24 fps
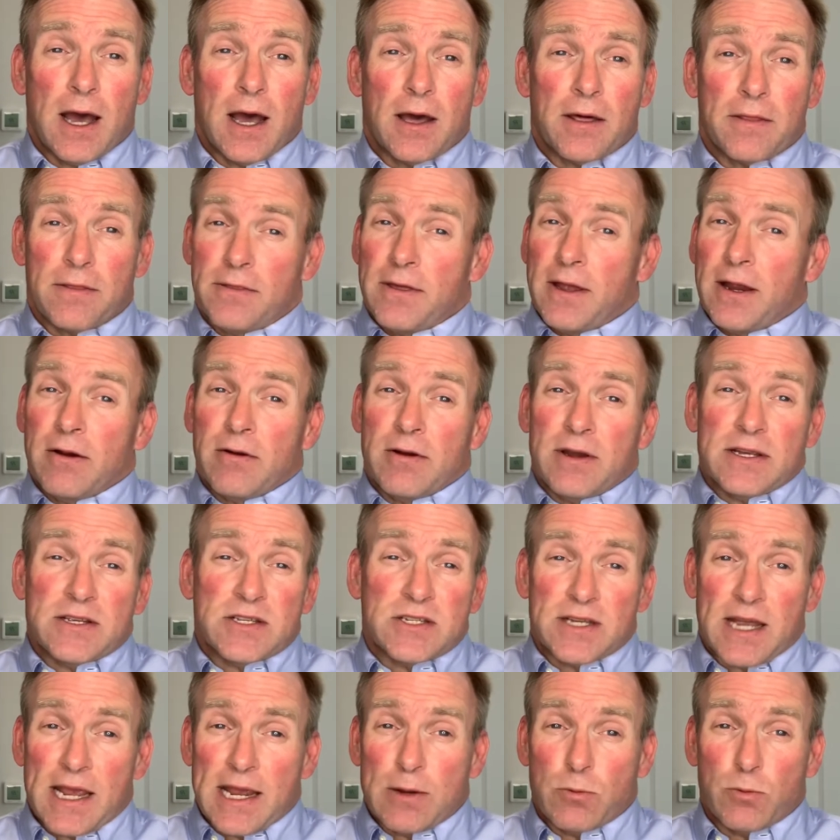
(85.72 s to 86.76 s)
their
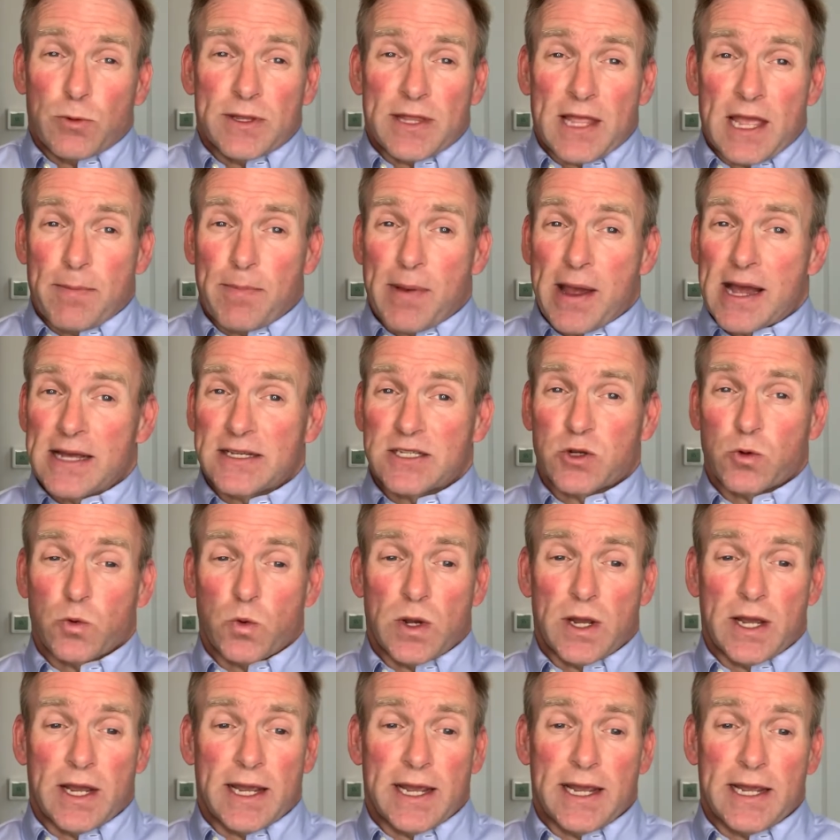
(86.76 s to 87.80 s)
estate when they pass
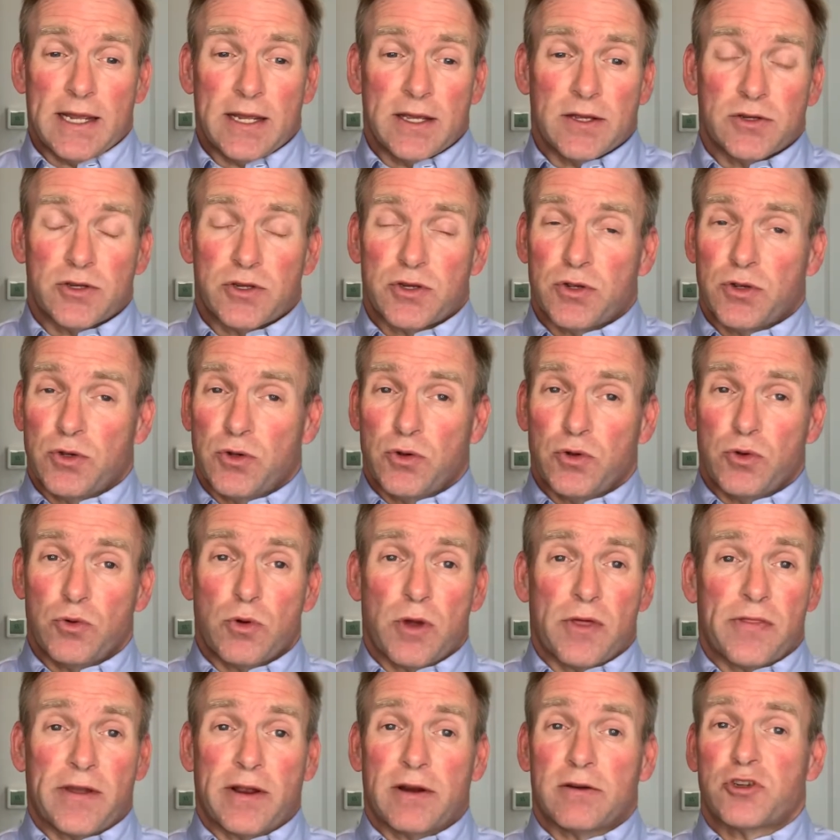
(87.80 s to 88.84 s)
away to
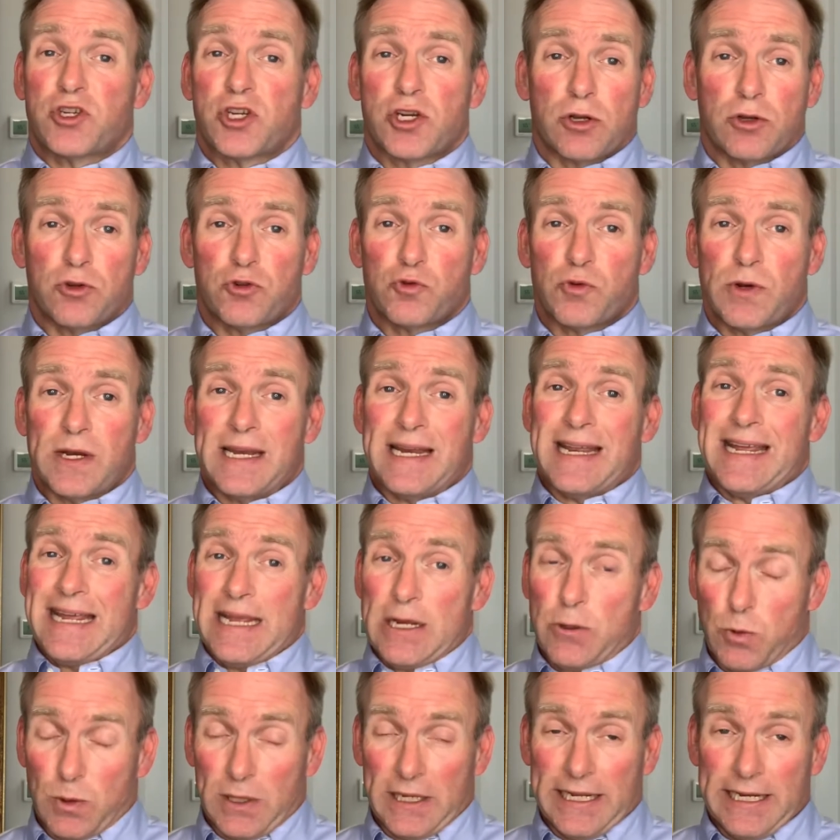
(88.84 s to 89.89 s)
their children
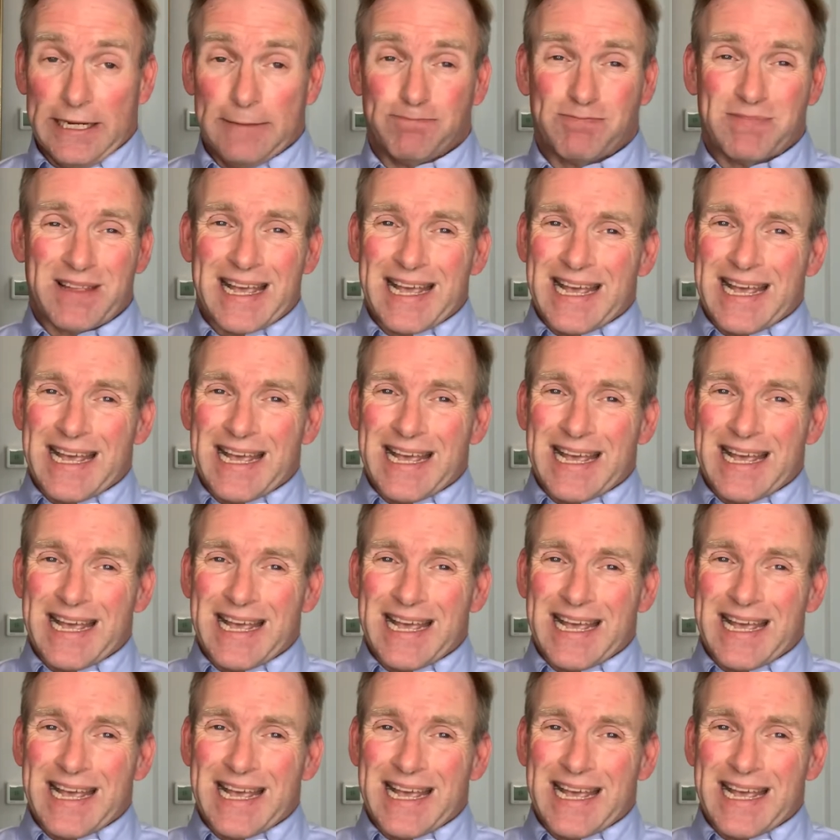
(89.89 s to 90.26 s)
equally.